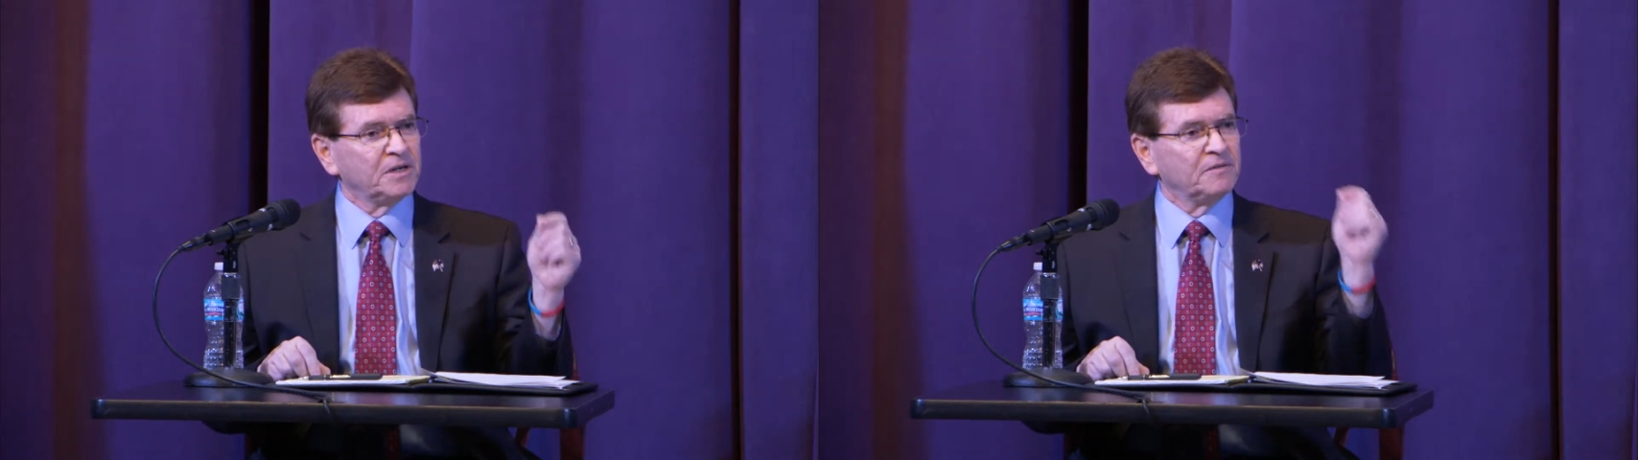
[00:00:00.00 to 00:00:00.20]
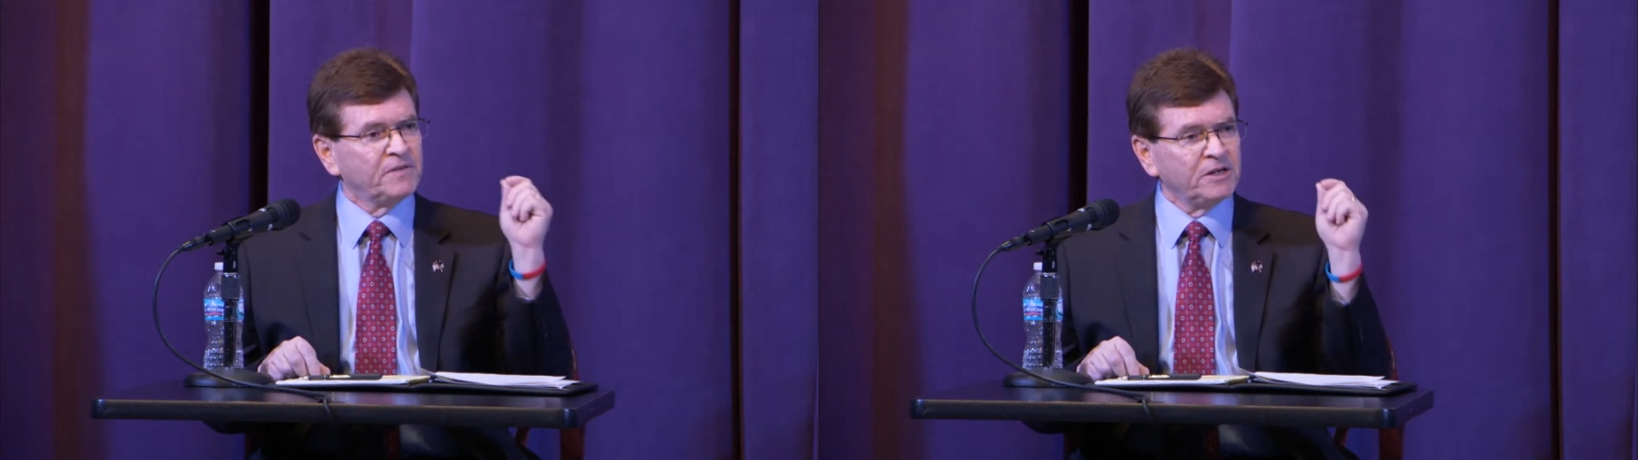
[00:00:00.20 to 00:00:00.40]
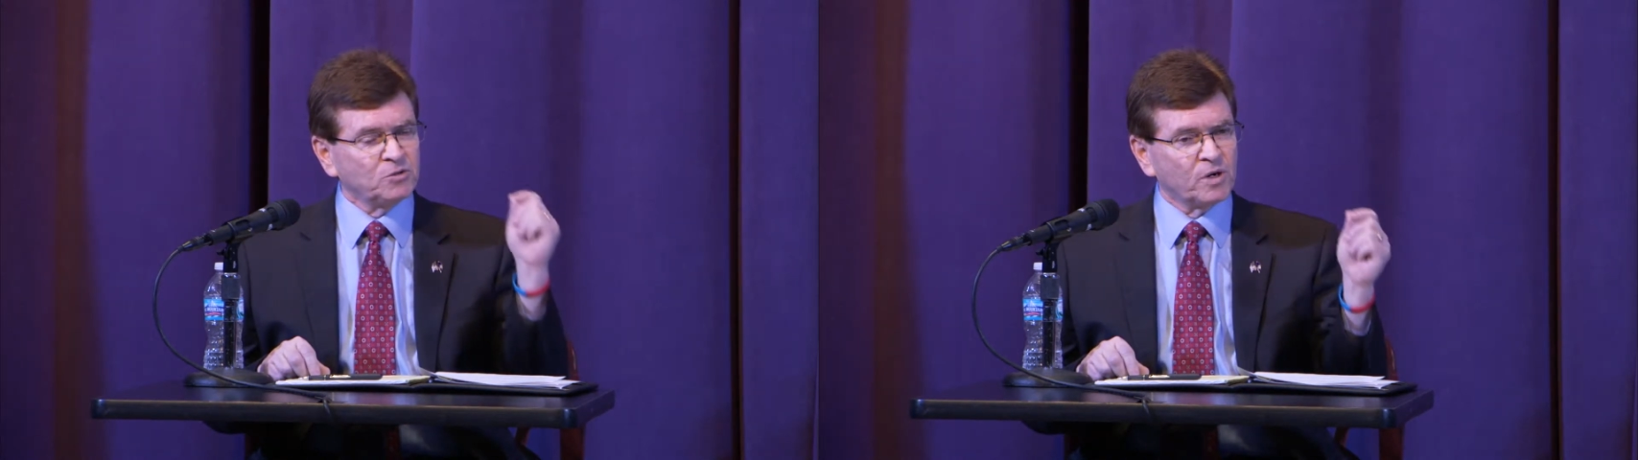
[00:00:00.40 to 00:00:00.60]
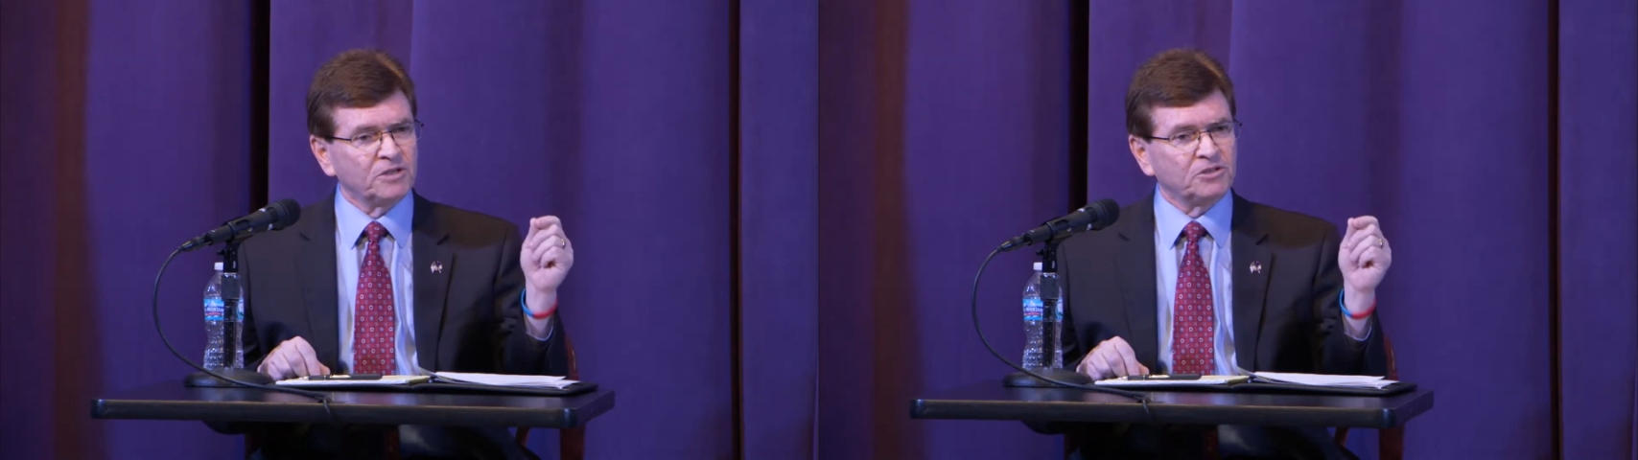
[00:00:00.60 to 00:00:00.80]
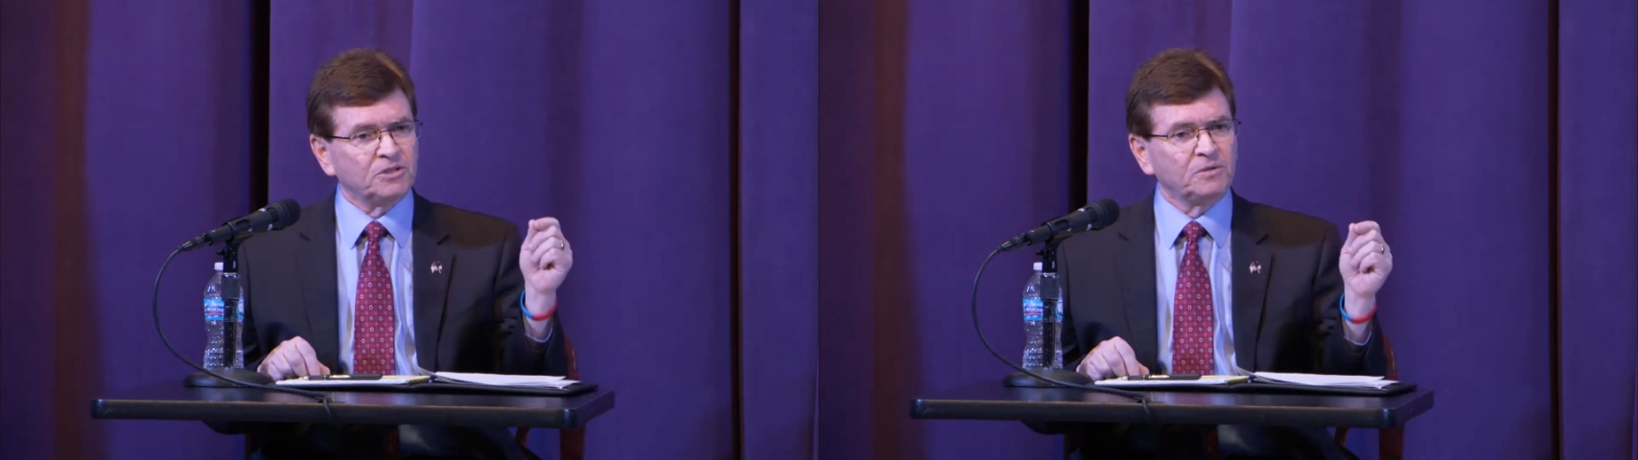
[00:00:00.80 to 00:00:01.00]
If they
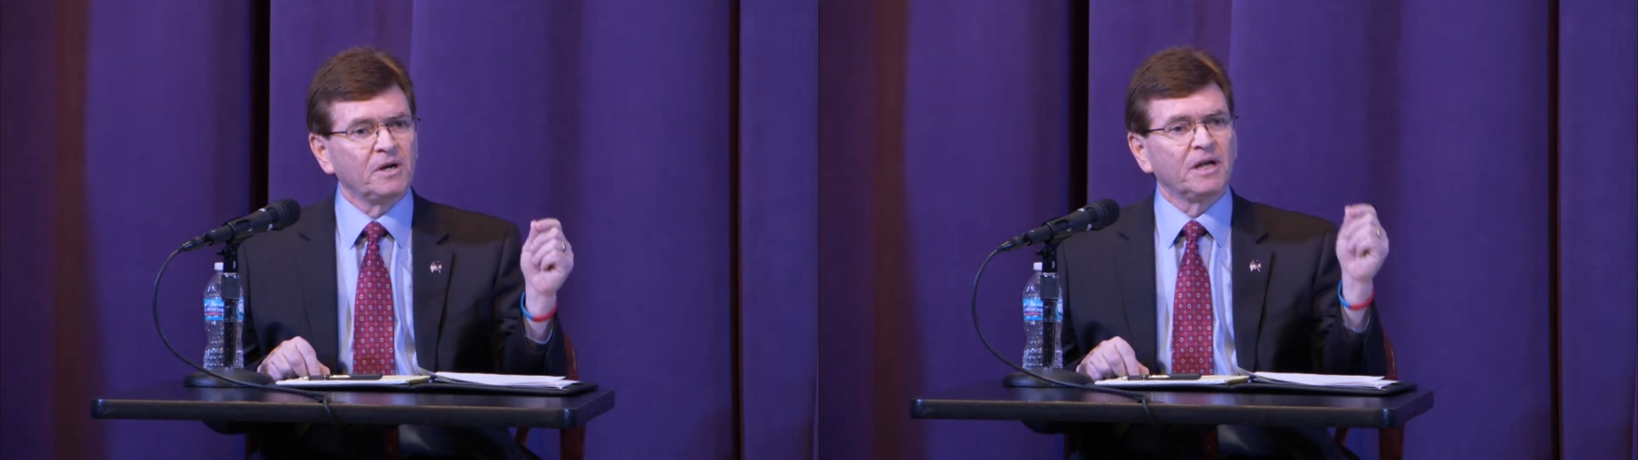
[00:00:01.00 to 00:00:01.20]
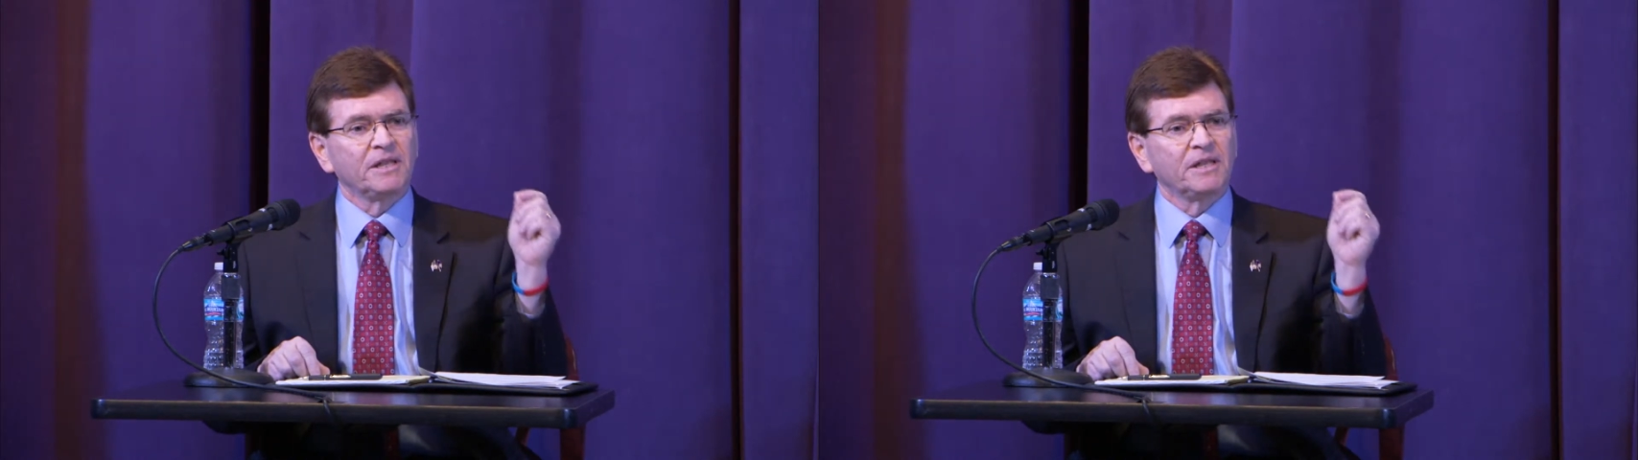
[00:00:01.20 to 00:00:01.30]
trust you,